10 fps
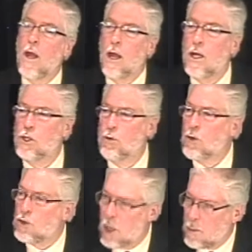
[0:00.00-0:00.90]
and
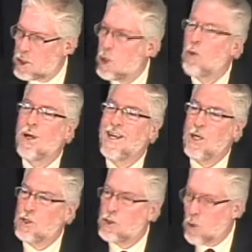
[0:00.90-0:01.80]
Jerusalem is totally
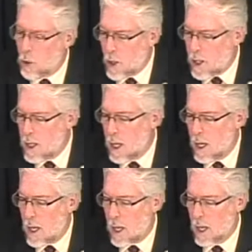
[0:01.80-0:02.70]
destroyed.
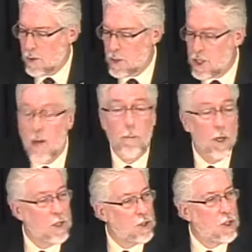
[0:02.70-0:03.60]
The
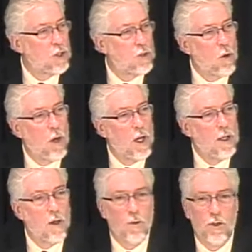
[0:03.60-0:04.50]
temple is
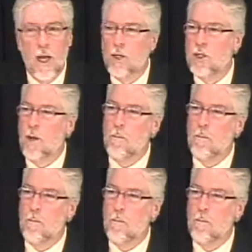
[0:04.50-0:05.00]
destroyed. There was actually a